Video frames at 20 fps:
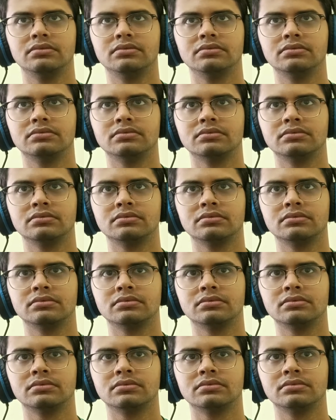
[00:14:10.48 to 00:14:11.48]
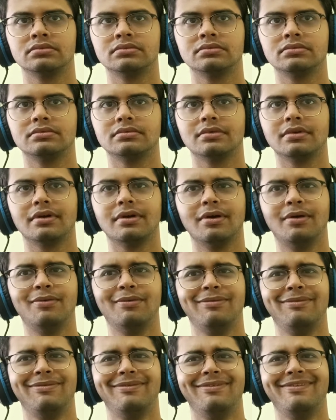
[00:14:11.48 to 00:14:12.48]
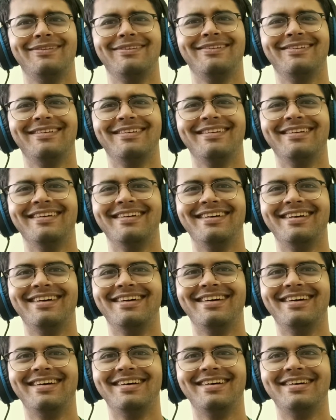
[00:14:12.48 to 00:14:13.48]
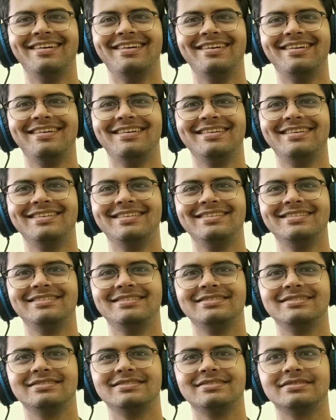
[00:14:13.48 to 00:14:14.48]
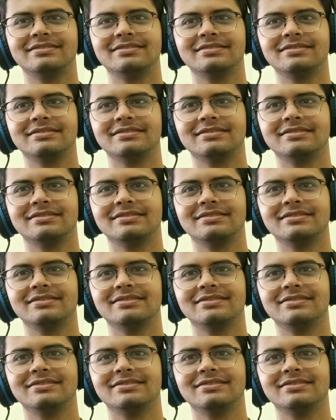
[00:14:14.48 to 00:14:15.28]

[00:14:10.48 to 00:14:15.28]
Nothing is said.